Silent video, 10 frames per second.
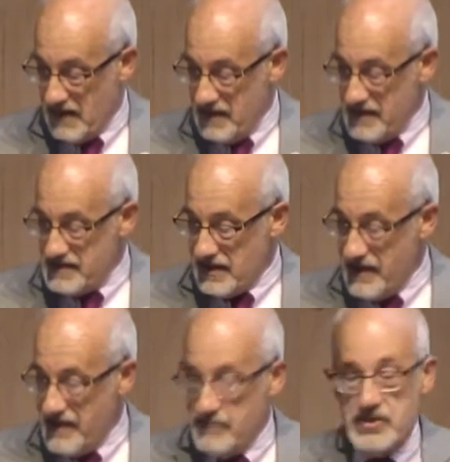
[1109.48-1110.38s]
In
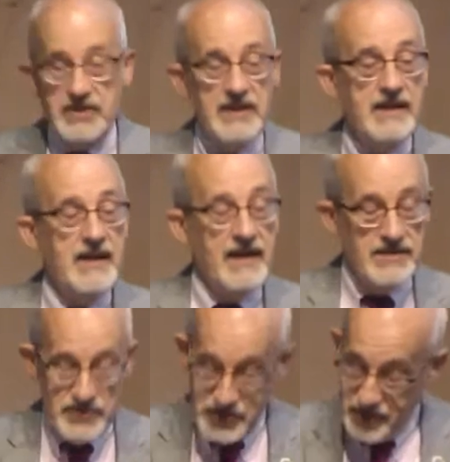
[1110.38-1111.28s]
time, she and
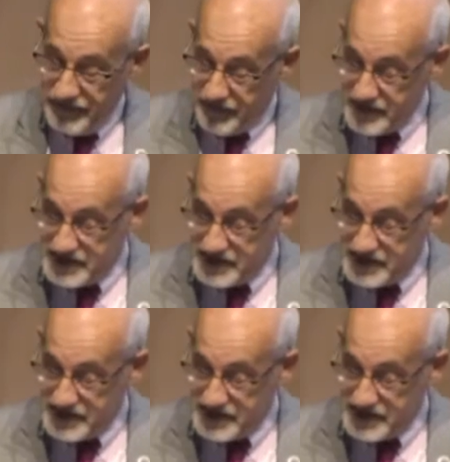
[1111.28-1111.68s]
two of her